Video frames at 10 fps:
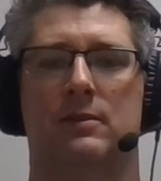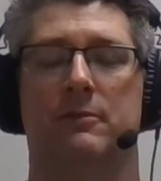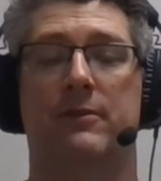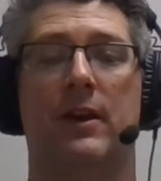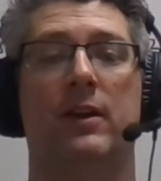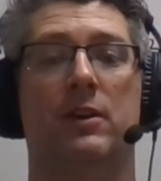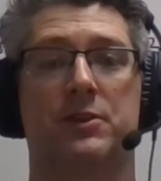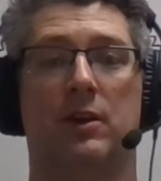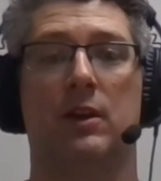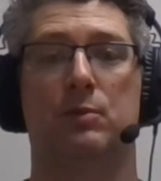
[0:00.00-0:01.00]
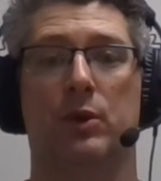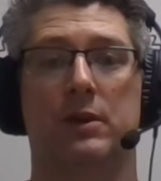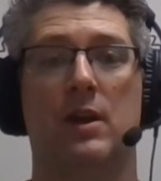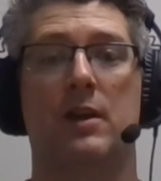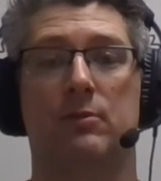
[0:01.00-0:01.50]
vary our starting point,
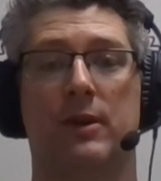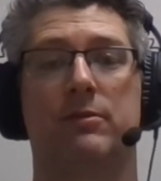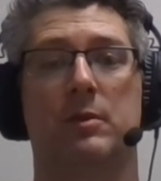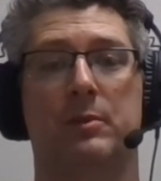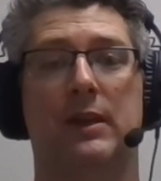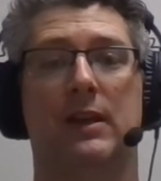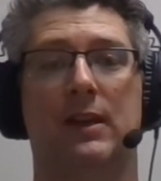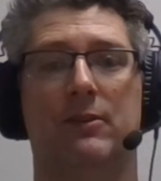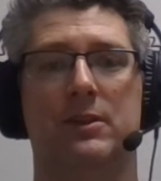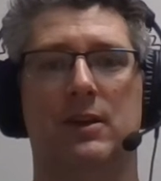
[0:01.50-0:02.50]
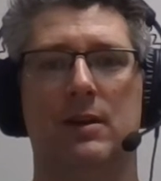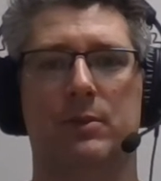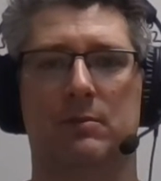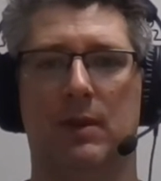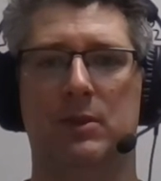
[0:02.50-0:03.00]
not right from the beginning every time,
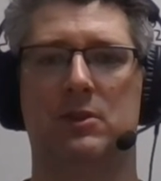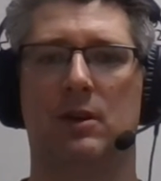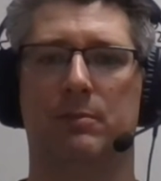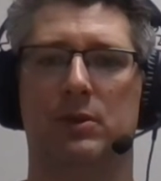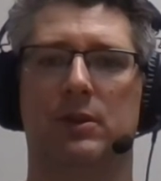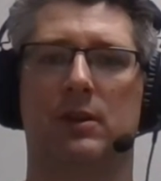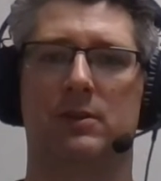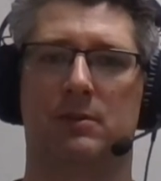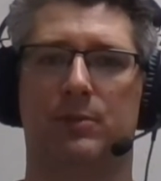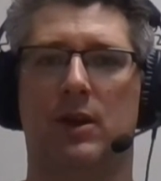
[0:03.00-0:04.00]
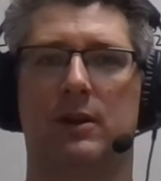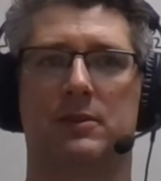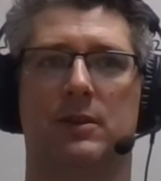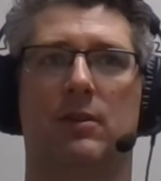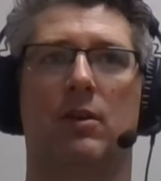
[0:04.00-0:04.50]
but maybe start building on some products
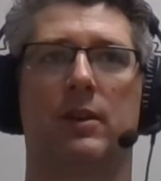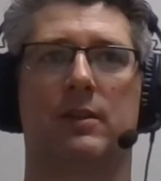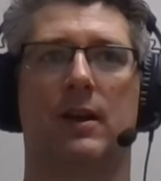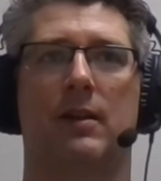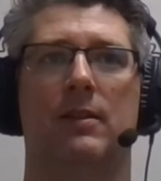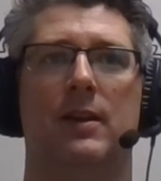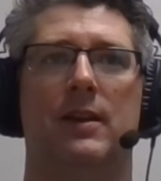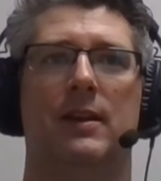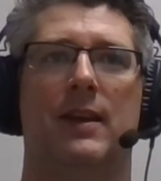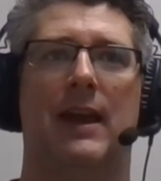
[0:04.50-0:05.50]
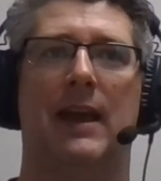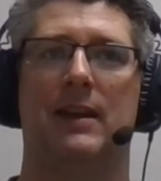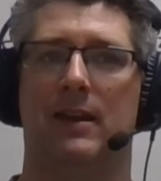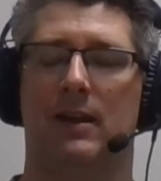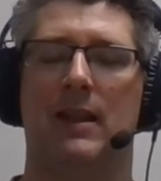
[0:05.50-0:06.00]
that are already there
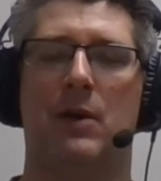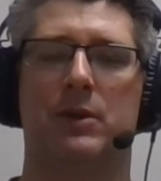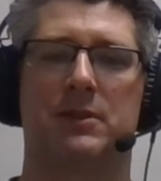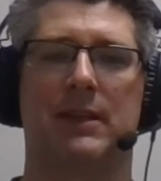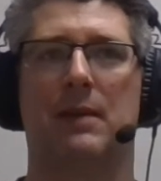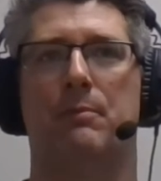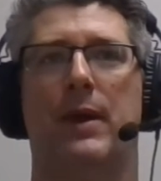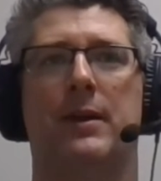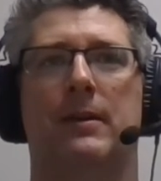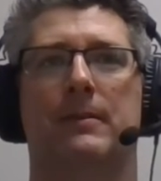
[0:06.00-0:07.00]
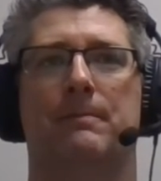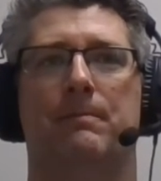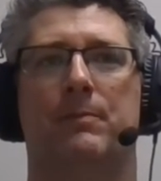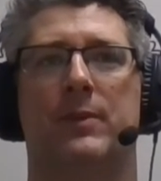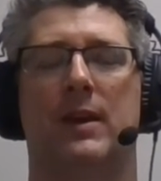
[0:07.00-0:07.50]
and allow us to get better.
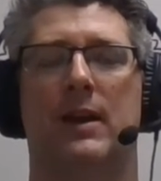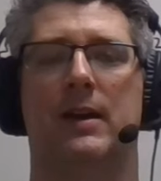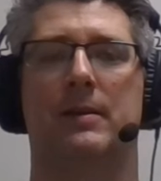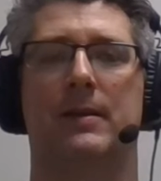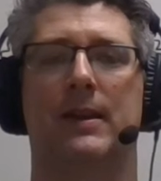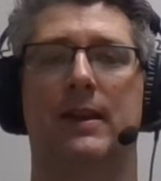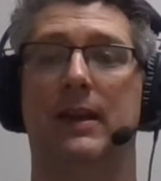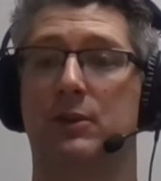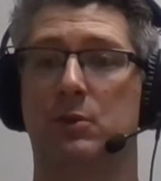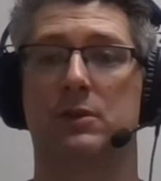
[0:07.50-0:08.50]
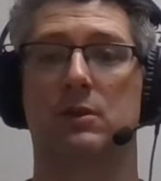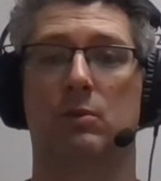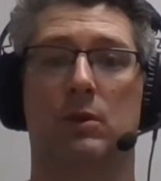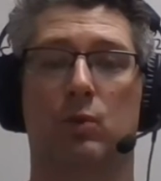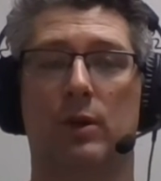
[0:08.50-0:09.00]
In doing so,
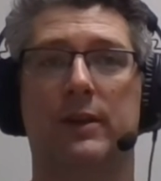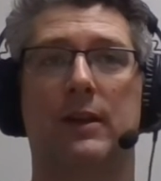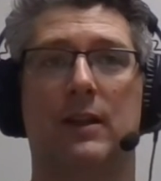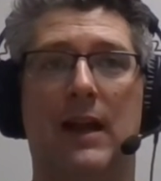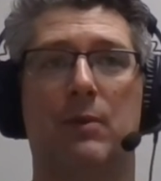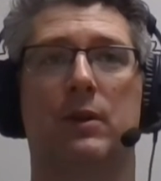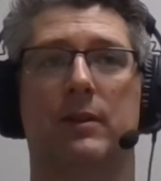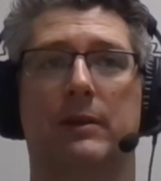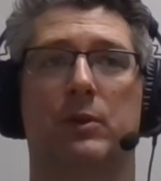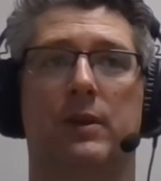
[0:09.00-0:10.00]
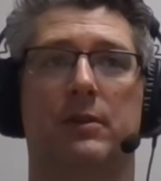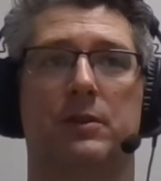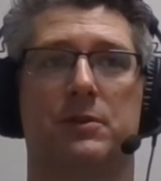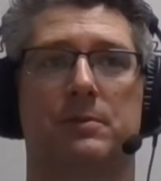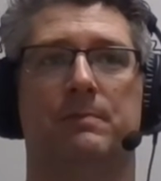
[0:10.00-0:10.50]
we're working collaboratively with others.